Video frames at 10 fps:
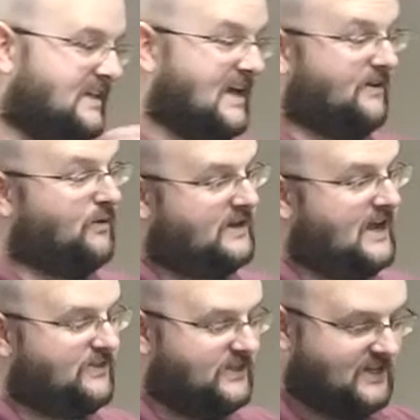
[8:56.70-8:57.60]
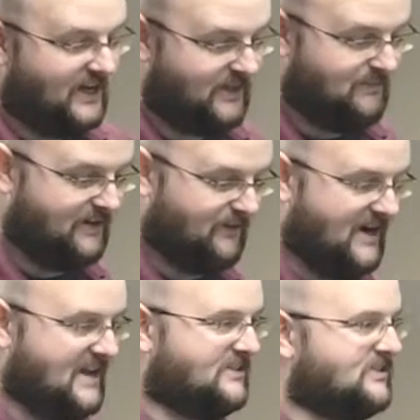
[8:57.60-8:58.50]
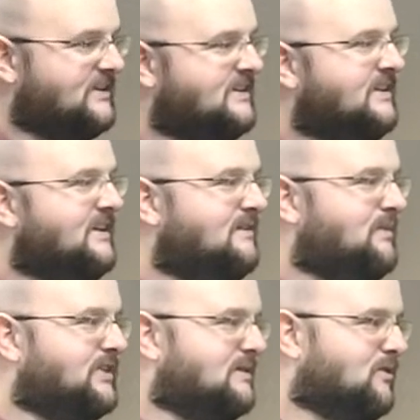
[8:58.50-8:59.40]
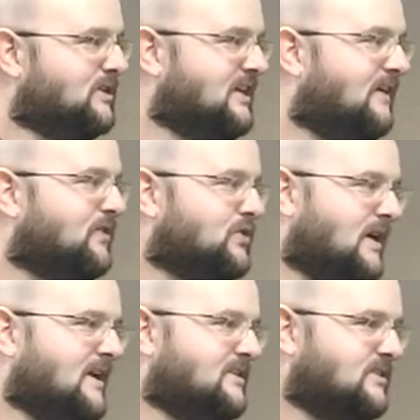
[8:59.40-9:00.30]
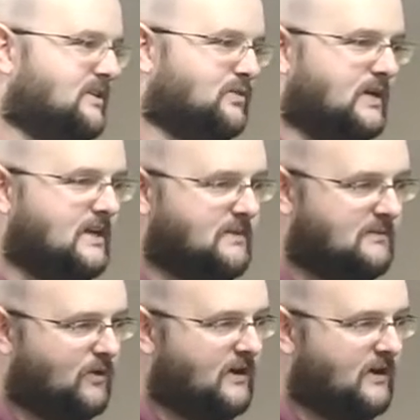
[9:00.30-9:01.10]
Yeah, well, Kathy's got the big right answer. But the more selfish right answer is, wouldn't it have been more